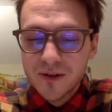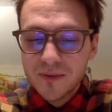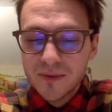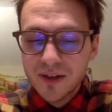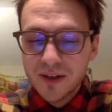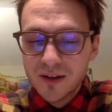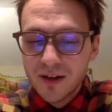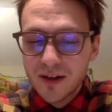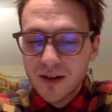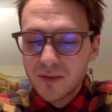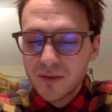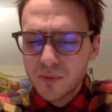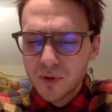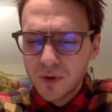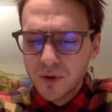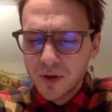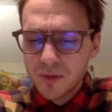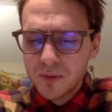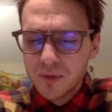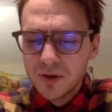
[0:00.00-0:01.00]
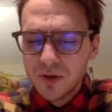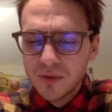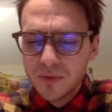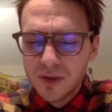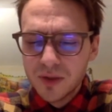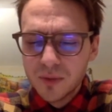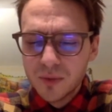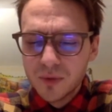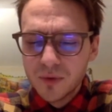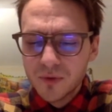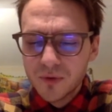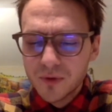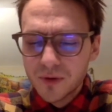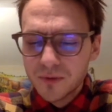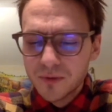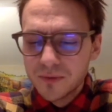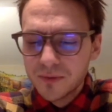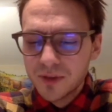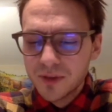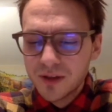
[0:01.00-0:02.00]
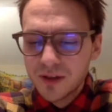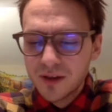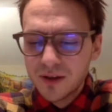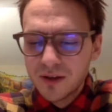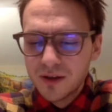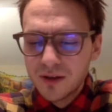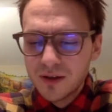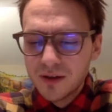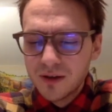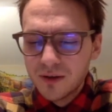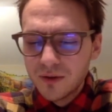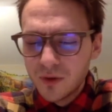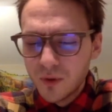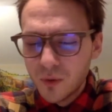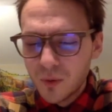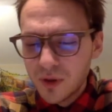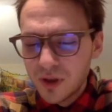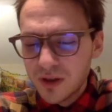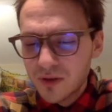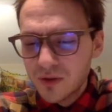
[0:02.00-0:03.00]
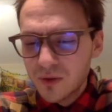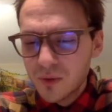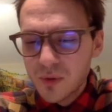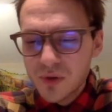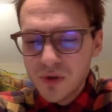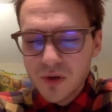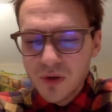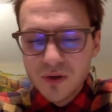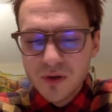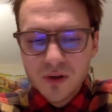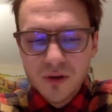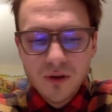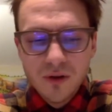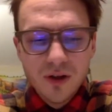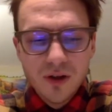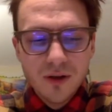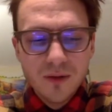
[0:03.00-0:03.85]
that kind of prohibited people from doing it to a certain